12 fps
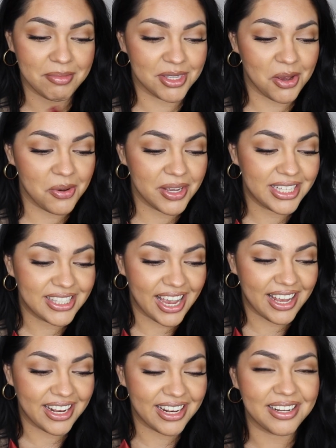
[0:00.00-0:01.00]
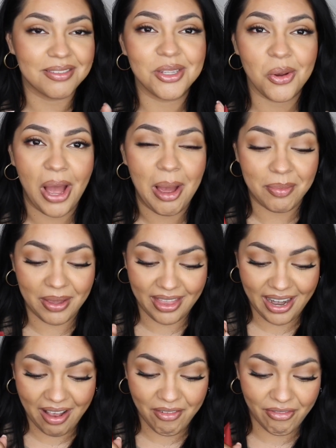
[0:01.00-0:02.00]
I'm so excited and so happy
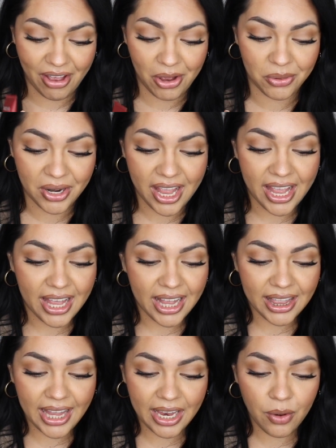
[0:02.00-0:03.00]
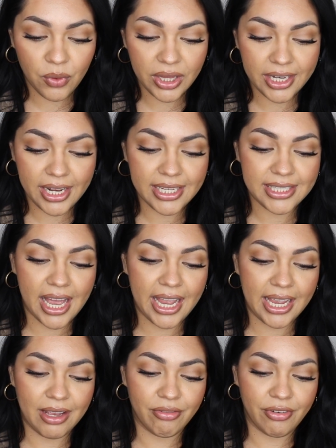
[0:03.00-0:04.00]
that I found like a really nice
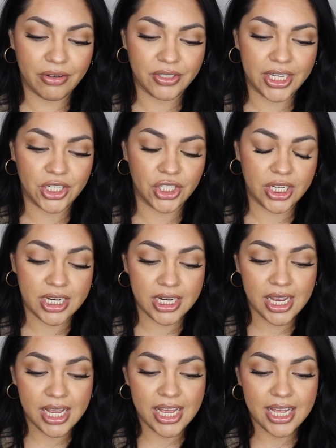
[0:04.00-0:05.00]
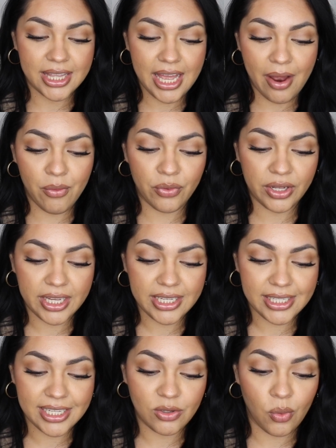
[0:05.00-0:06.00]
high-end foundation that really
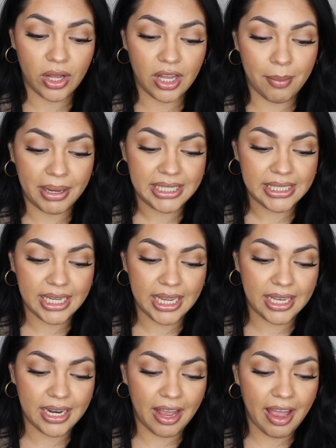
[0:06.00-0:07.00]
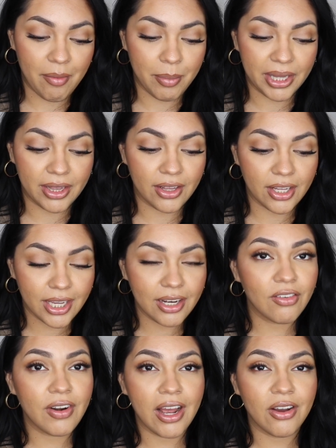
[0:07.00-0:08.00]
sits well on my skin. I have been
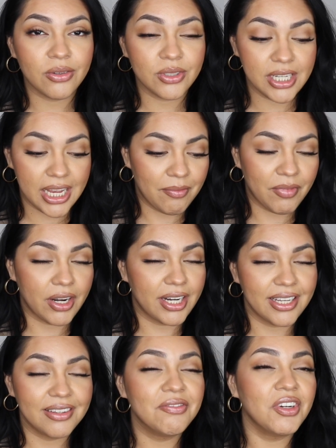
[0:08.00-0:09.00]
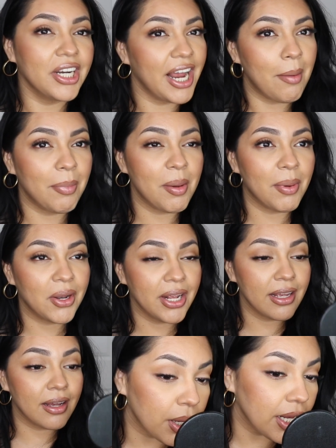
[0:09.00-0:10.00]
looking around. I'm very, very happy about
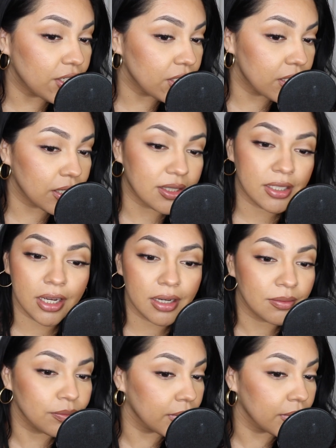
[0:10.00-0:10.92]
it. But it just looks good.